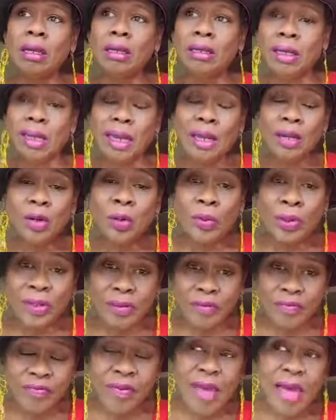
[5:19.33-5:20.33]
You gotta know when
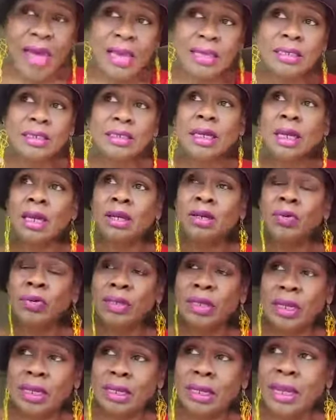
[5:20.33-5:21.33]
to fast, you gotta know when
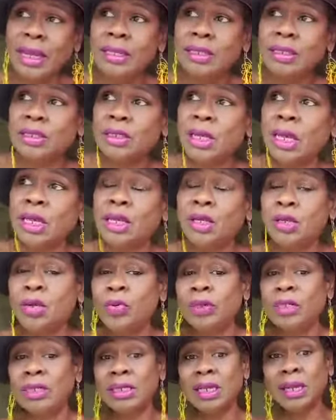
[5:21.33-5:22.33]
to cleanse, you gotta know
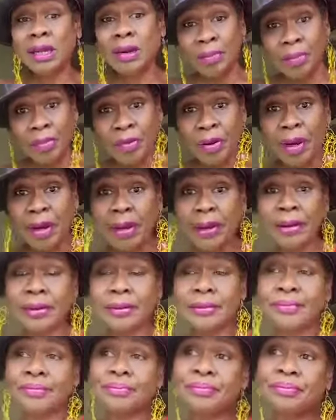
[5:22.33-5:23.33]
when to take a break.
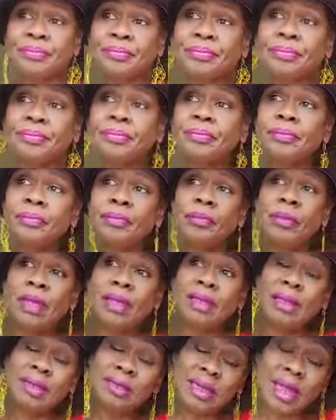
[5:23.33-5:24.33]

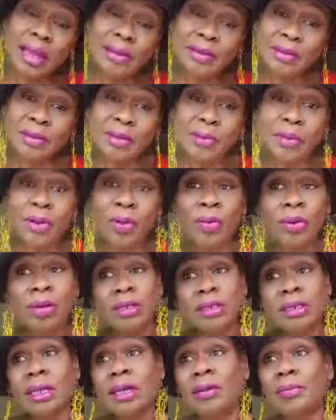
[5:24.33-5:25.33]
There are times when we don't
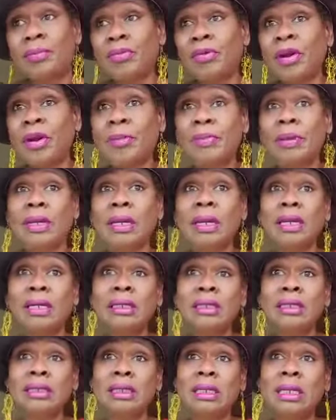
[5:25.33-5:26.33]
wanna take a break
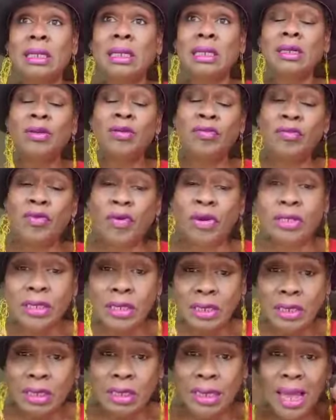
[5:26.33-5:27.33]
because the
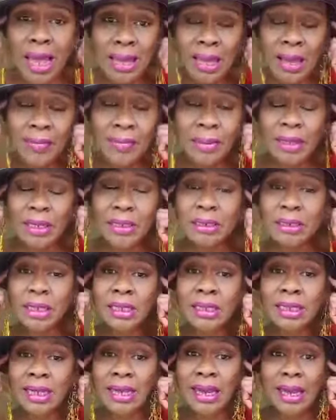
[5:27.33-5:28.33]
voices in La Cabeza
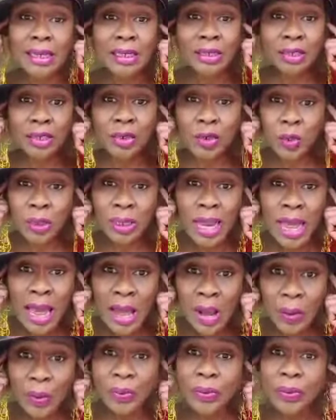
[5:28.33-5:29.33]
in the head is so
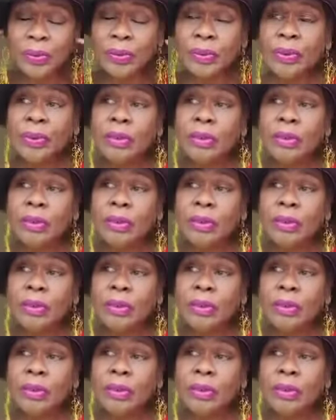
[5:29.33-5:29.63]
loud